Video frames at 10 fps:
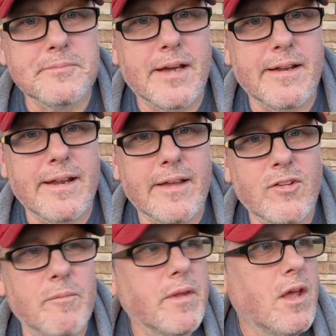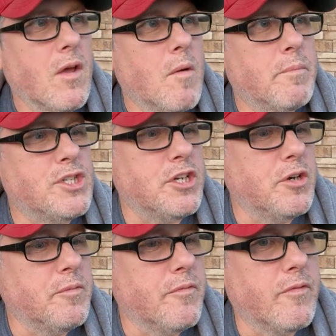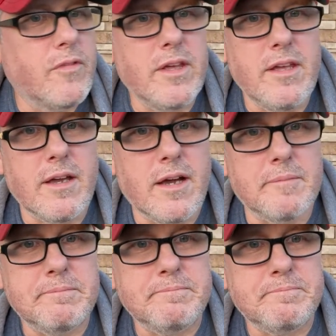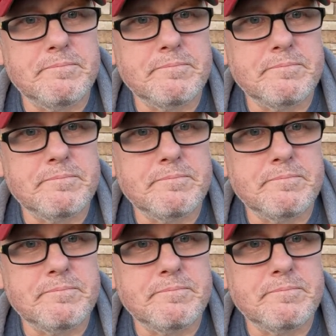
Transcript: not an accent. But you know, the